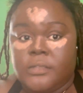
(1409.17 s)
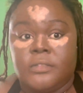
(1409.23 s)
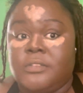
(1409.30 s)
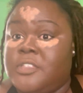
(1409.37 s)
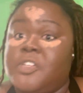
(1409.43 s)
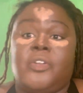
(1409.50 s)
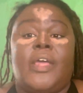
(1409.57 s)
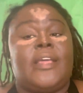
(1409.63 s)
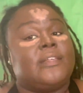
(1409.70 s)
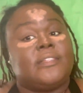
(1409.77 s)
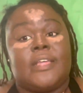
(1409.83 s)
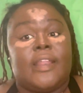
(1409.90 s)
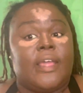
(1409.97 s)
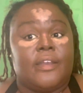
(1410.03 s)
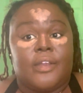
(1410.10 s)
so they can
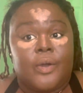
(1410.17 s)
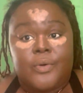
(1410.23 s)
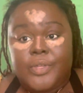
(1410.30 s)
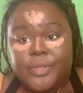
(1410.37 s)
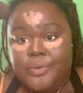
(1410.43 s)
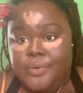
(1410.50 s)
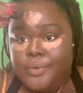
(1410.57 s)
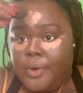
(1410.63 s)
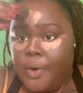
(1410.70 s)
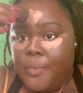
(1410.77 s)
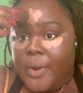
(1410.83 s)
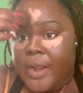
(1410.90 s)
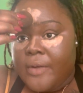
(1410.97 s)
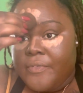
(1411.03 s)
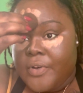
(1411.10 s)
say they know you or
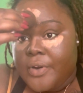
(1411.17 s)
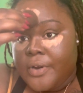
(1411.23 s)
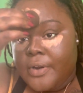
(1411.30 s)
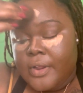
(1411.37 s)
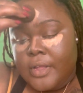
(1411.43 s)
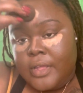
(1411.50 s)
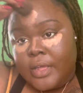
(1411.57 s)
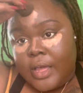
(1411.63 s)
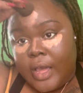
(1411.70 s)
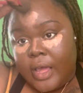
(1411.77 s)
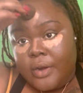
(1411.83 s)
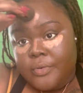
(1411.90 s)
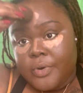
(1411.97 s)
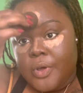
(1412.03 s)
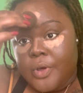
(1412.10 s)
whatever. I
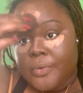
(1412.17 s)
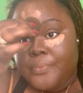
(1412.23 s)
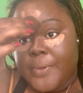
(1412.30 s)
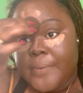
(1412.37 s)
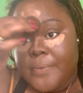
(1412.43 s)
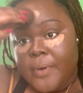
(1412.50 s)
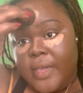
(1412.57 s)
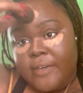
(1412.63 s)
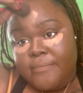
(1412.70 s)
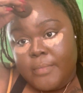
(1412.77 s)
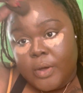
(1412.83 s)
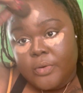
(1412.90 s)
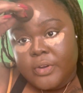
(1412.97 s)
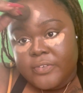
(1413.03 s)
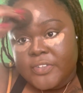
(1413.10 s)
don't know. People have
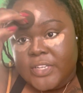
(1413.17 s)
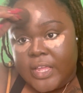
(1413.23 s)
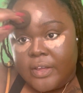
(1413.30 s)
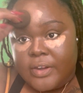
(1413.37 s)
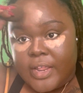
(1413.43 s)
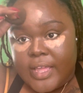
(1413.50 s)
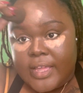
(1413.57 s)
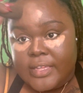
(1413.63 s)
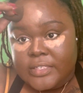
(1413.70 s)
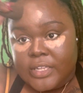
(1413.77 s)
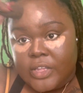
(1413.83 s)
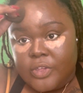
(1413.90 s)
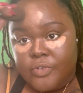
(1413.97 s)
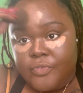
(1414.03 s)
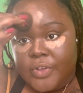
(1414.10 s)
motives nowadays,
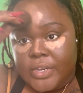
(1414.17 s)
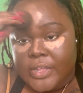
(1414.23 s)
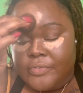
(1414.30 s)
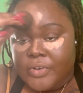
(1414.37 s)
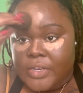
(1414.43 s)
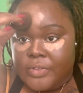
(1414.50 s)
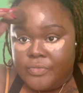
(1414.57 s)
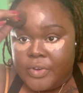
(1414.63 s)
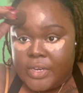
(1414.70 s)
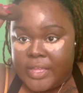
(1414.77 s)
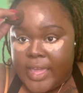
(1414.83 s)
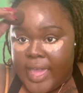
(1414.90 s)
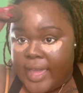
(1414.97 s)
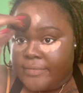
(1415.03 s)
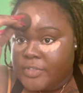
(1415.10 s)
and you really, really, really
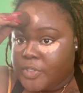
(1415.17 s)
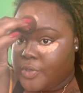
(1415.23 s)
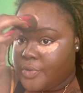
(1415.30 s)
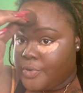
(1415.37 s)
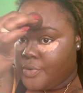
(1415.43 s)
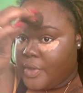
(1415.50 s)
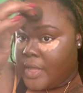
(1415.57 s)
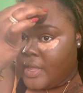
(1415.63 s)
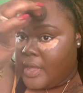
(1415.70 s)
have to